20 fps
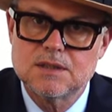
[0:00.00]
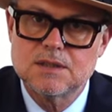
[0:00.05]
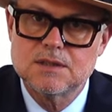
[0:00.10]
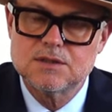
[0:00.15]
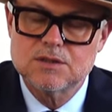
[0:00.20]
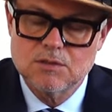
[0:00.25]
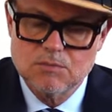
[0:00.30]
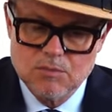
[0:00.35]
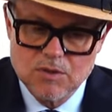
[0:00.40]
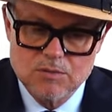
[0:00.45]

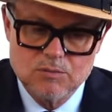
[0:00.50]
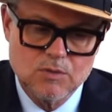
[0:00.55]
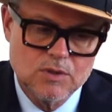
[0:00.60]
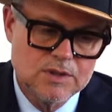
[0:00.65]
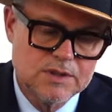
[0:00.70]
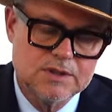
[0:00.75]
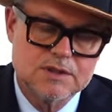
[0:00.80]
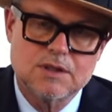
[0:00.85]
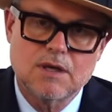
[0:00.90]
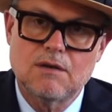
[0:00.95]
someone
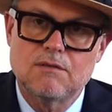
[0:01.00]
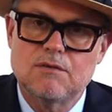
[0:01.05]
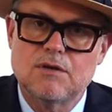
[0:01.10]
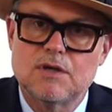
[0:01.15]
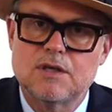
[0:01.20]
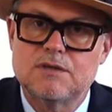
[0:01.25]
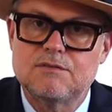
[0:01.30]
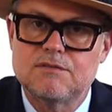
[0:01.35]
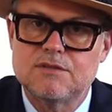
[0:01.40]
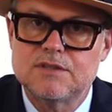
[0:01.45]
will
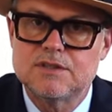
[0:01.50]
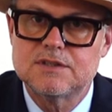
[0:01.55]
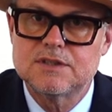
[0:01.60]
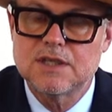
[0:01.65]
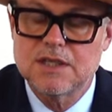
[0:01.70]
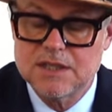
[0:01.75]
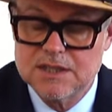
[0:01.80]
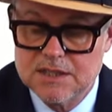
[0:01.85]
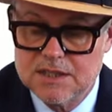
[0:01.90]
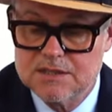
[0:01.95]
discover if it,
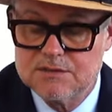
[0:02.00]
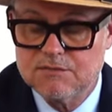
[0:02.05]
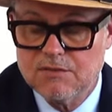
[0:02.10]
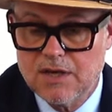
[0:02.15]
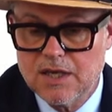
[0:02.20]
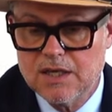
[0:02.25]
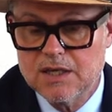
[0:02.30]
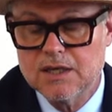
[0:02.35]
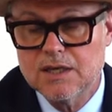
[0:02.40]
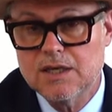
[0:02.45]
it is
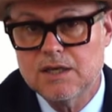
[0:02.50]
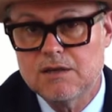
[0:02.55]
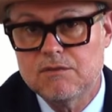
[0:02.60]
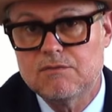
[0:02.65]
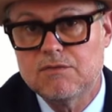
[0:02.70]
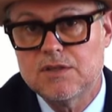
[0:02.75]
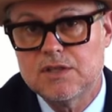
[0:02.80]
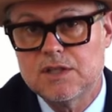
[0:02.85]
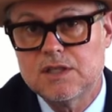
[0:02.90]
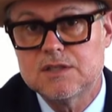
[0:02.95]
fake,
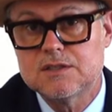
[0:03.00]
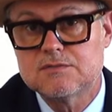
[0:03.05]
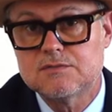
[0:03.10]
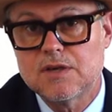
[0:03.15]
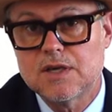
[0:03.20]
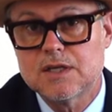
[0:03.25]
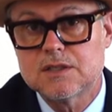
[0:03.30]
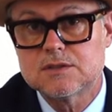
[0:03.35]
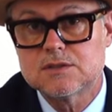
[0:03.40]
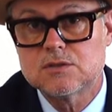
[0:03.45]
if it is
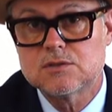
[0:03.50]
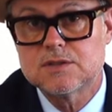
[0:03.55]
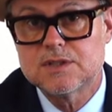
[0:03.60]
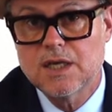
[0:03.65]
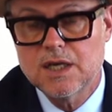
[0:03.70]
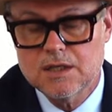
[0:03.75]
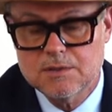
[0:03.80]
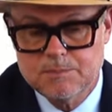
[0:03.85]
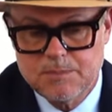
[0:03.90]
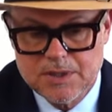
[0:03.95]
fake. So
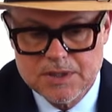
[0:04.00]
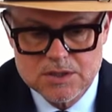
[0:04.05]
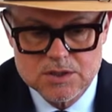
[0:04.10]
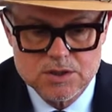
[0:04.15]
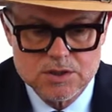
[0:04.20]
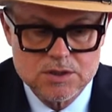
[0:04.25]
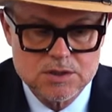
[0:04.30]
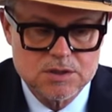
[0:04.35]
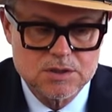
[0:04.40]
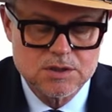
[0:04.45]
take
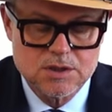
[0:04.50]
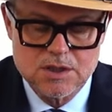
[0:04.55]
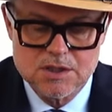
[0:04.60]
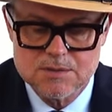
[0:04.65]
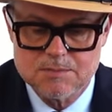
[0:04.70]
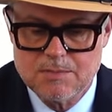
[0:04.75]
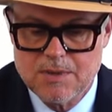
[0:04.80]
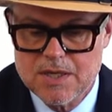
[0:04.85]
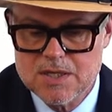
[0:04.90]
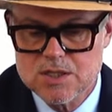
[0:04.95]
pictures,
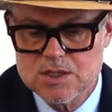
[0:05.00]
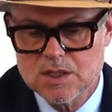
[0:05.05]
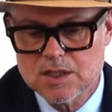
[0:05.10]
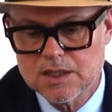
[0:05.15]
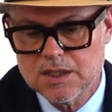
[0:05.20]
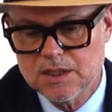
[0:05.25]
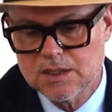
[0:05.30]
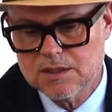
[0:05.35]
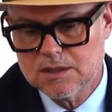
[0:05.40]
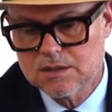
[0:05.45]

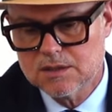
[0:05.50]
especially